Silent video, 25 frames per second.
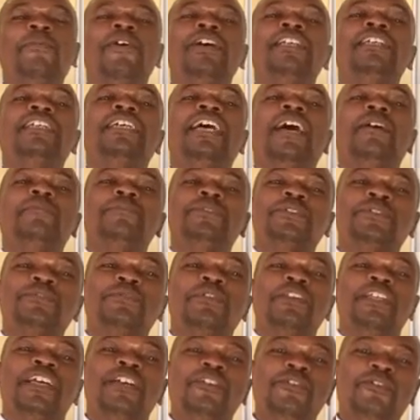when it comes to
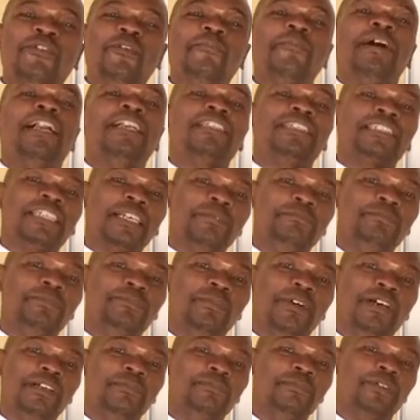the normal shaped
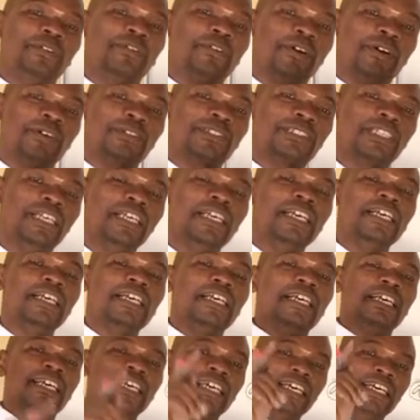one, because
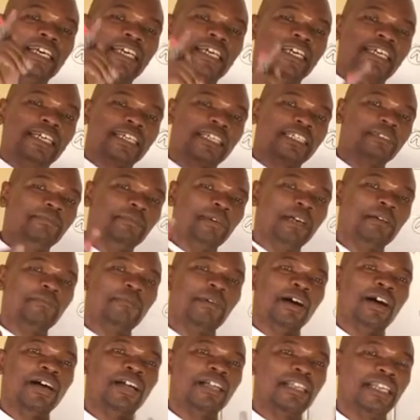
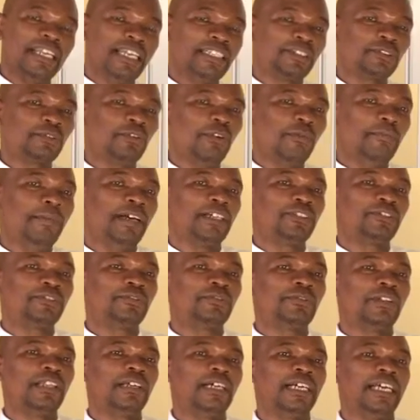remember, let's go back to
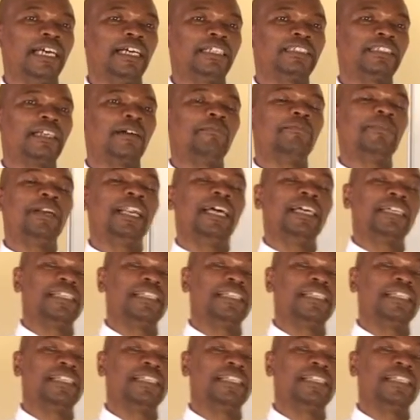the example I